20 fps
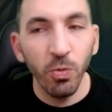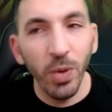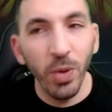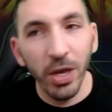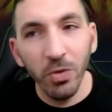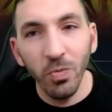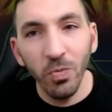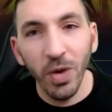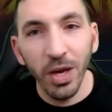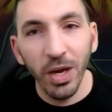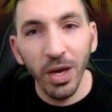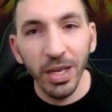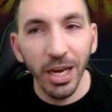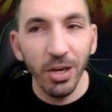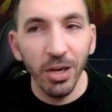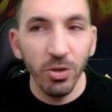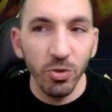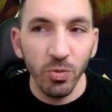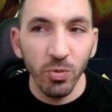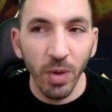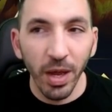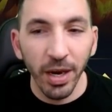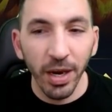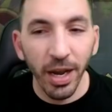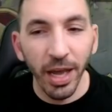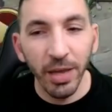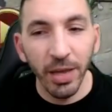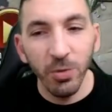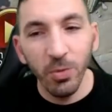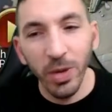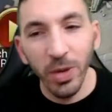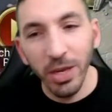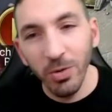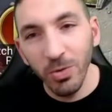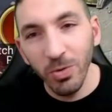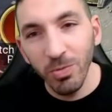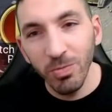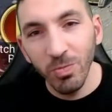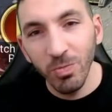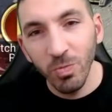win one i lose one i
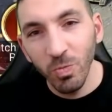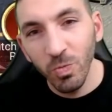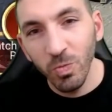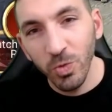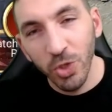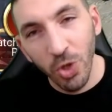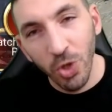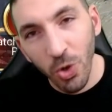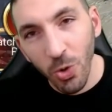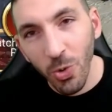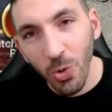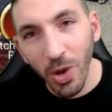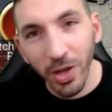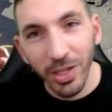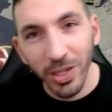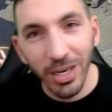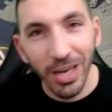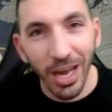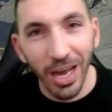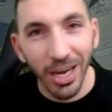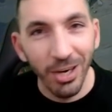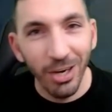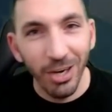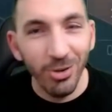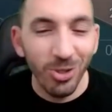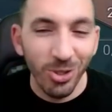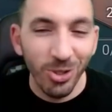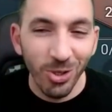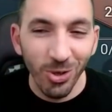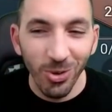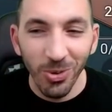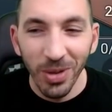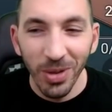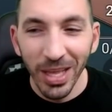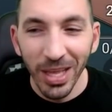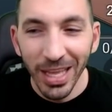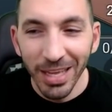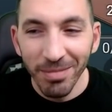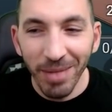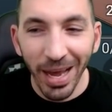win two i, lose two
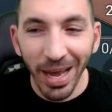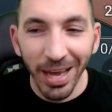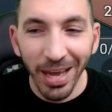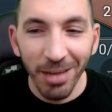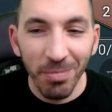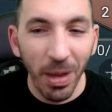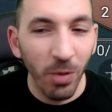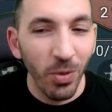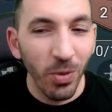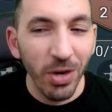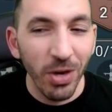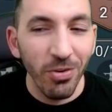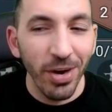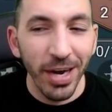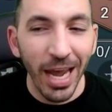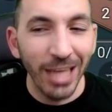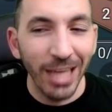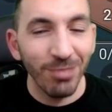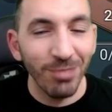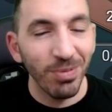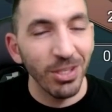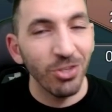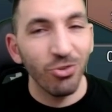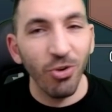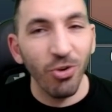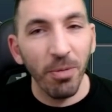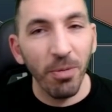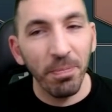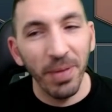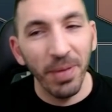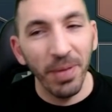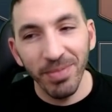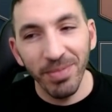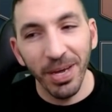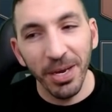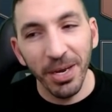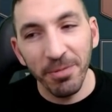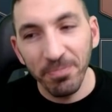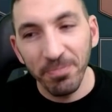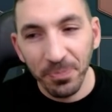my, my win rate has been dropping
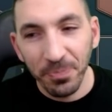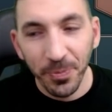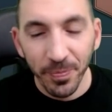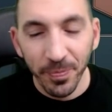but